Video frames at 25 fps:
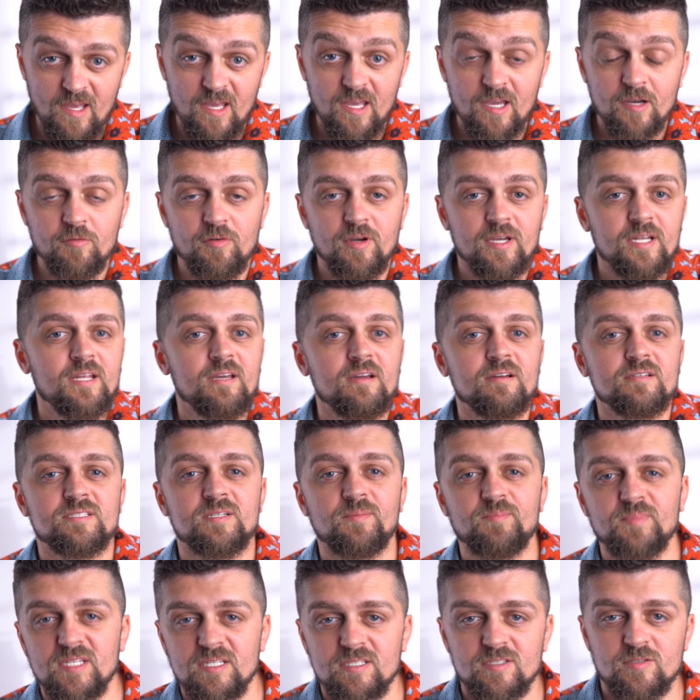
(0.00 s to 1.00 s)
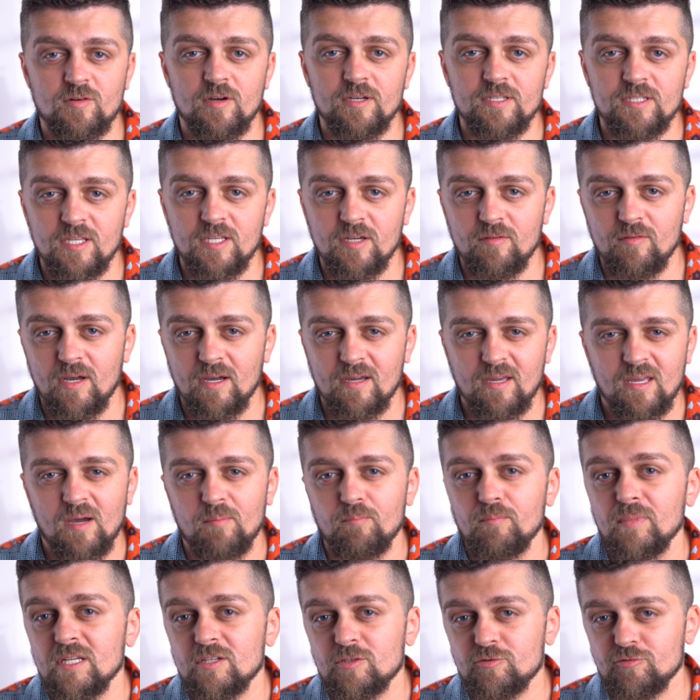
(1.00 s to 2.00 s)
Creating acceptance criteria can
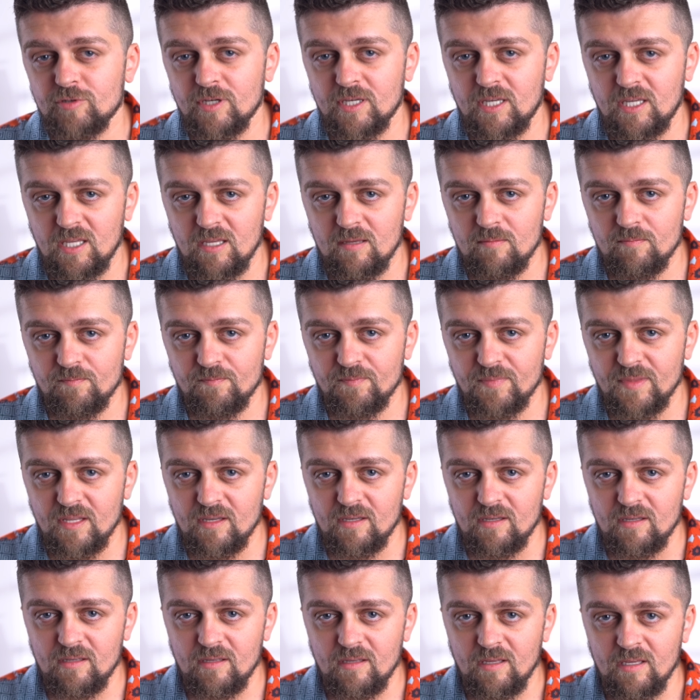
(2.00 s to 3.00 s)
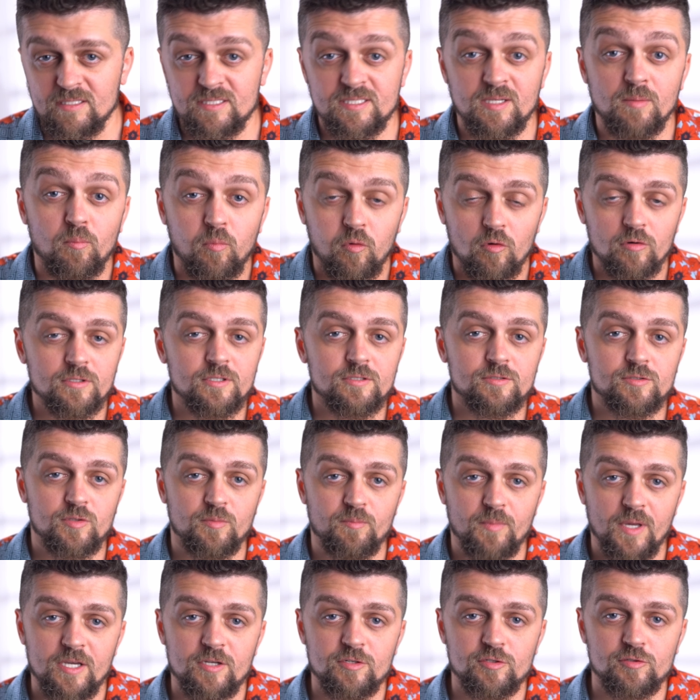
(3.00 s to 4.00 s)
be tricky. It's important to
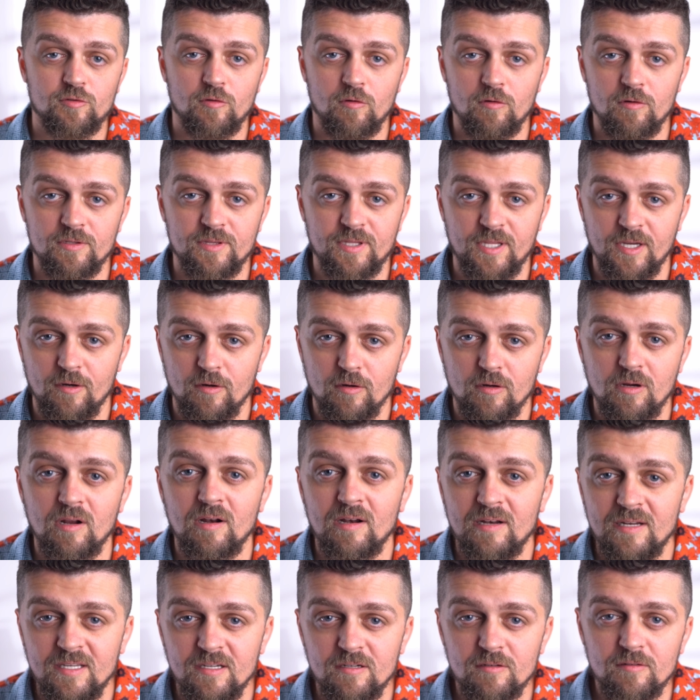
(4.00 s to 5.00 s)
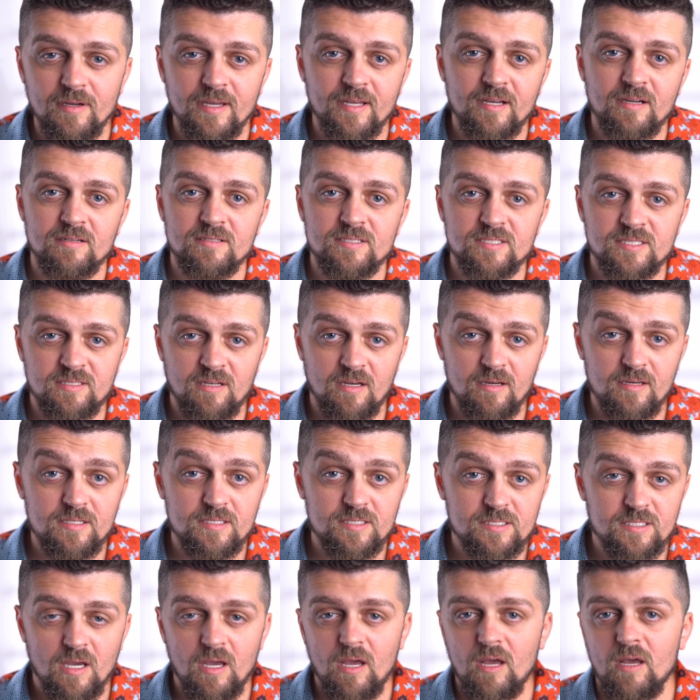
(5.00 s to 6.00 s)
make sure they're clear and
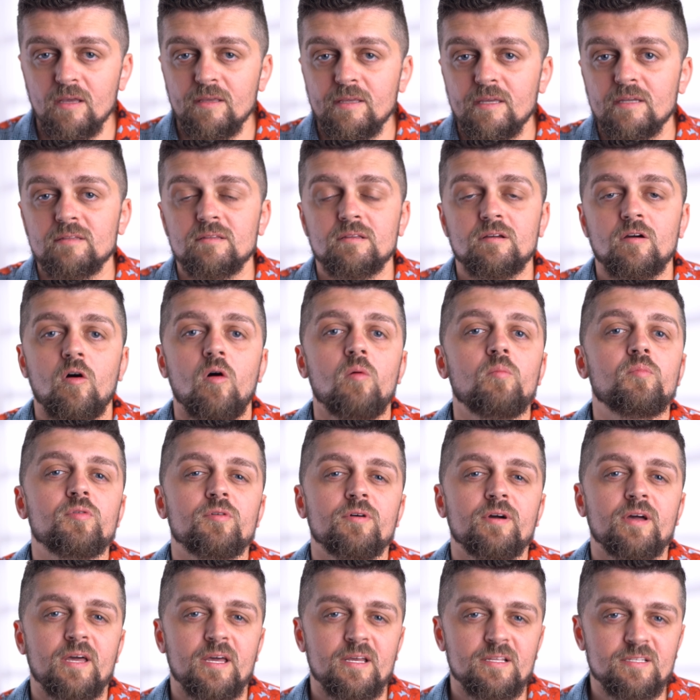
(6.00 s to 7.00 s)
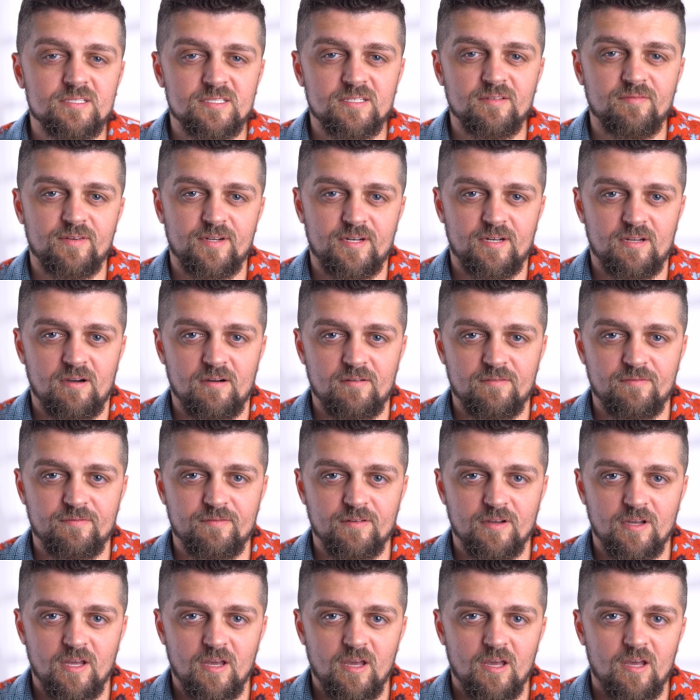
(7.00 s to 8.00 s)
concise, yet comprehensive enough
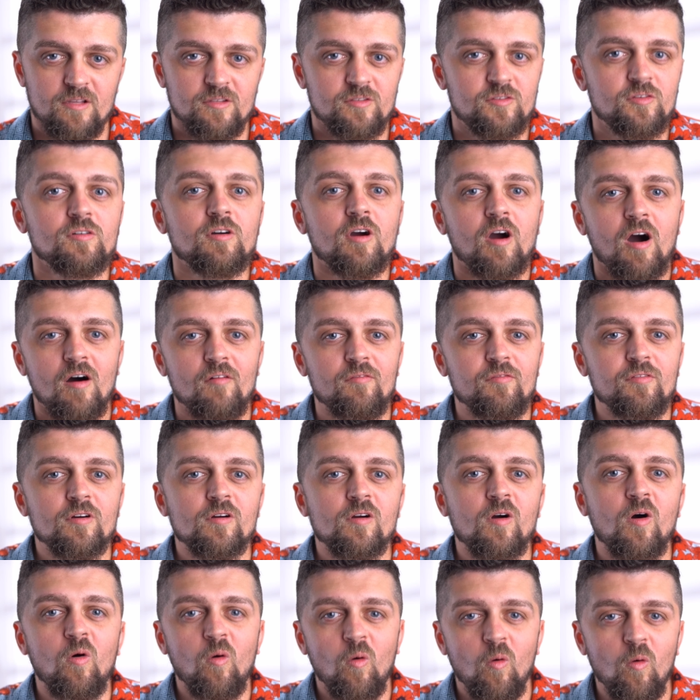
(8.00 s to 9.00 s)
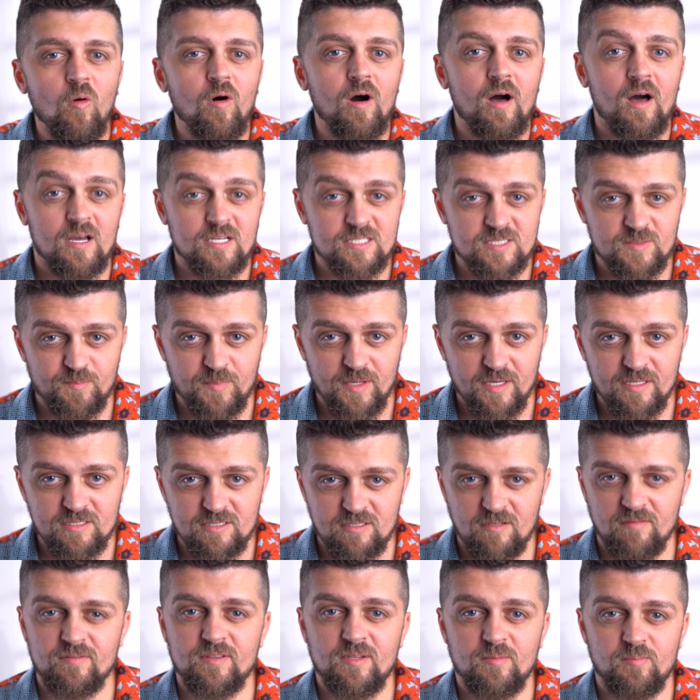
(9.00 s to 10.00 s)
to cover all aspects
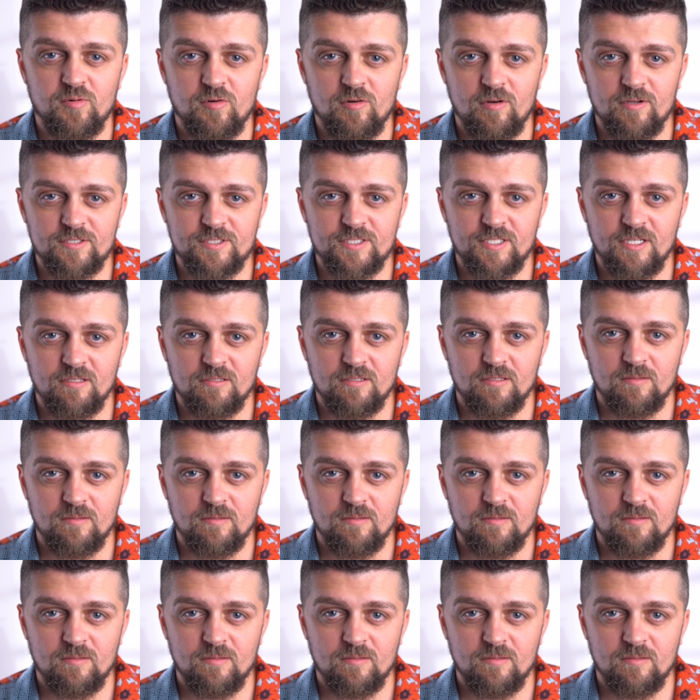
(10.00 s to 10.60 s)
of the project.